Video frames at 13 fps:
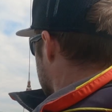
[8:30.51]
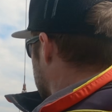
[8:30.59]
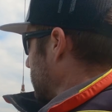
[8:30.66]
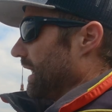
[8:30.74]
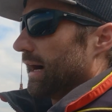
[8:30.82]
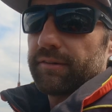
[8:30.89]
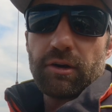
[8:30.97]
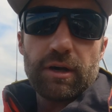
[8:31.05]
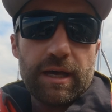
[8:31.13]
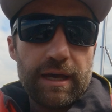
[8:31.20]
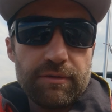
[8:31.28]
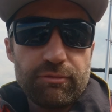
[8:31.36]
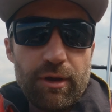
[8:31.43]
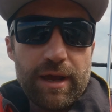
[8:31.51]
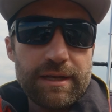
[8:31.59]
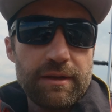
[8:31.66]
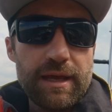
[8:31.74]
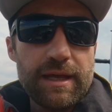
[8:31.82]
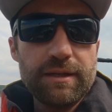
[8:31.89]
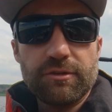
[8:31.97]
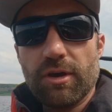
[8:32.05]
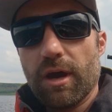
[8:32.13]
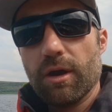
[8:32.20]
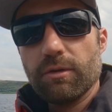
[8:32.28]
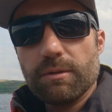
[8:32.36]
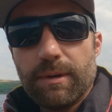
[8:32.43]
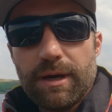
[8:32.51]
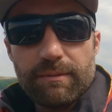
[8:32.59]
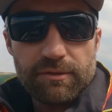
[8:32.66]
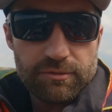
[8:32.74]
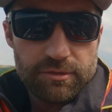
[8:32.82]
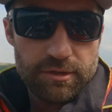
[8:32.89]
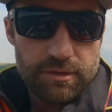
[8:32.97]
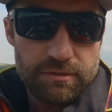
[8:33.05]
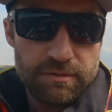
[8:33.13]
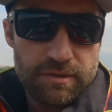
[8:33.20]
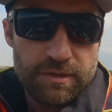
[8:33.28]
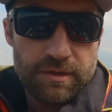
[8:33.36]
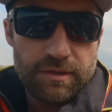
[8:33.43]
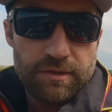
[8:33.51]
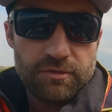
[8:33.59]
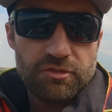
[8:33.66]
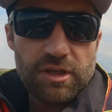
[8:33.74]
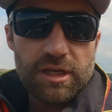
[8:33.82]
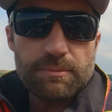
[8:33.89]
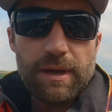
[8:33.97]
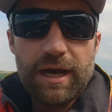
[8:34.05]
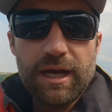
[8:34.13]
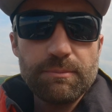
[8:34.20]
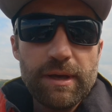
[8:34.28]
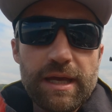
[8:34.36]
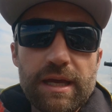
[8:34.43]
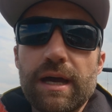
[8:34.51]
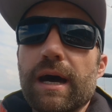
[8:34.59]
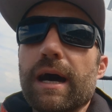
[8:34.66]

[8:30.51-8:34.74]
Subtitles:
I got a friend in tow, you might be able to see behind me.